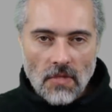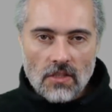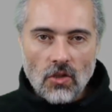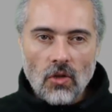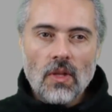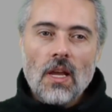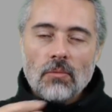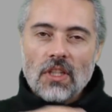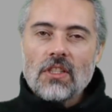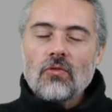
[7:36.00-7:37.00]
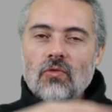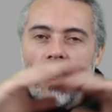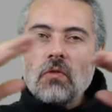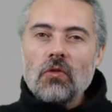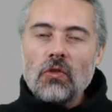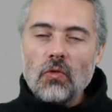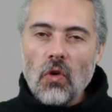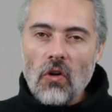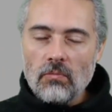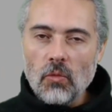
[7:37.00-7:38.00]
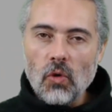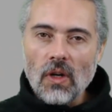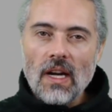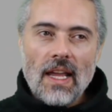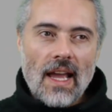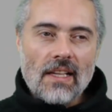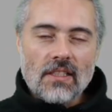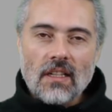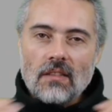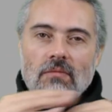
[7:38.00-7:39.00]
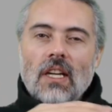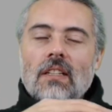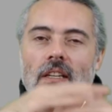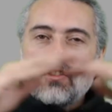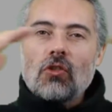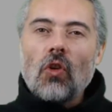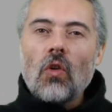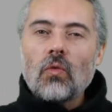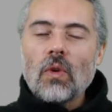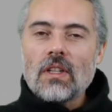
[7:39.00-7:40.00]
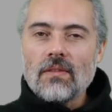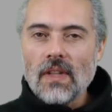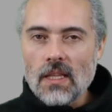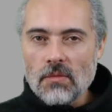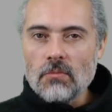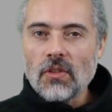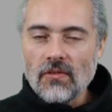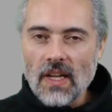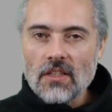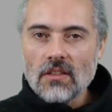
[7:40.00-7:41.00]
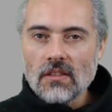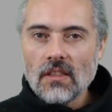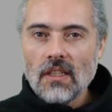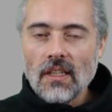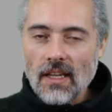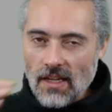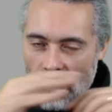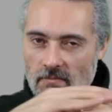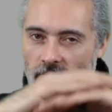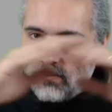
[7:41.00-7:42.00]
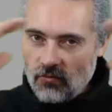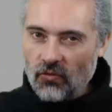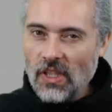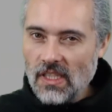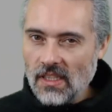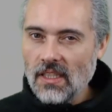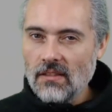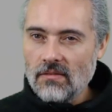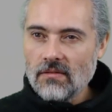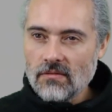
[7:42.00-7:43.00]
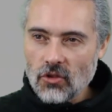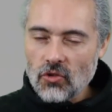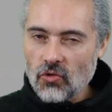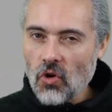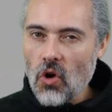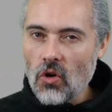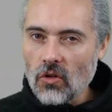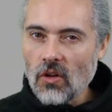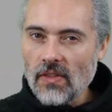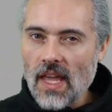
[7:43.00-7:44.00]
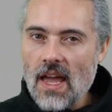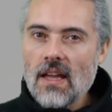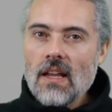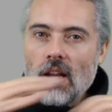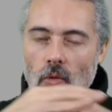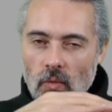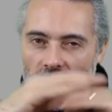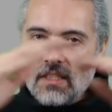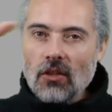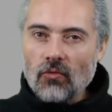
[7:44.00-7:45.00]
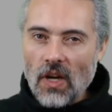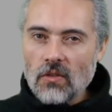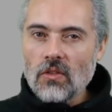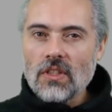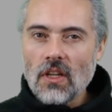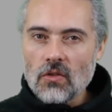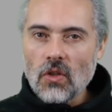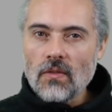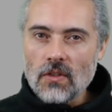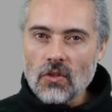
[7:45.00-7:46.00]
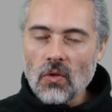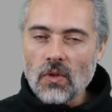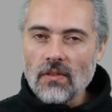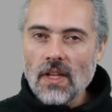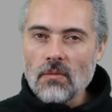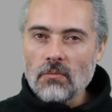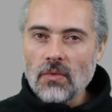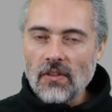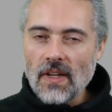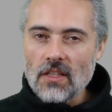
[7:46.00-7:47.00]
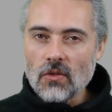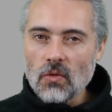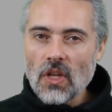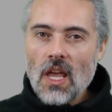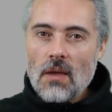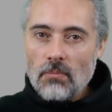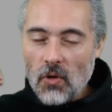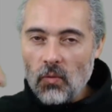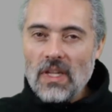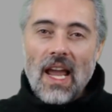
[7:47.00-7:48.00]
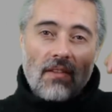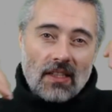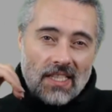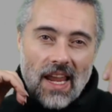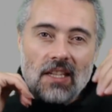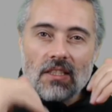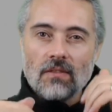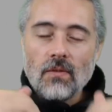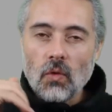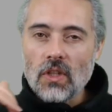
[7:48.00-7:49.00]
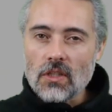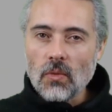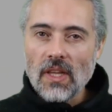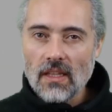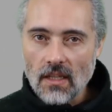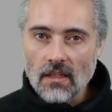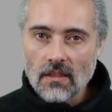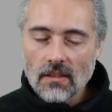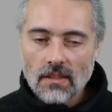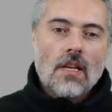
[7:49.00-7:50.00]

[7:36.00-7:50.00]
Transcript: That's all. Plus, it rounds you off more as a kind of software development professional. And I'm really strong on that. We need to round ourselves off as software development professionals, but we have a testing focus within there.